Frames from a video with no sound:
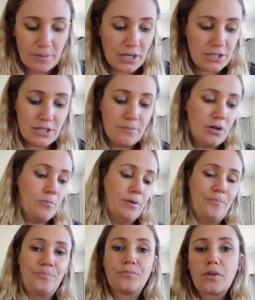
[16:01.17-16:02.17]
because at the
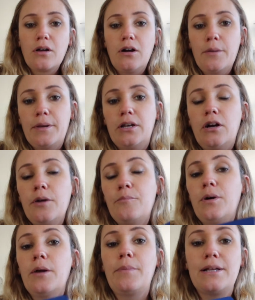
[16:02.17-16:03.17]
moment, I mean, I,
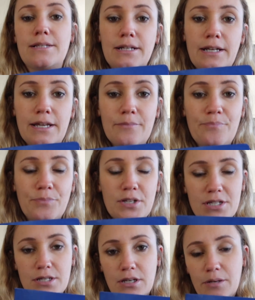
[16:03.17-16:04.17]
I basically, this
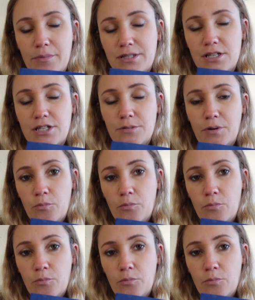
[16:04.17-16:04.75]
is kind of my system.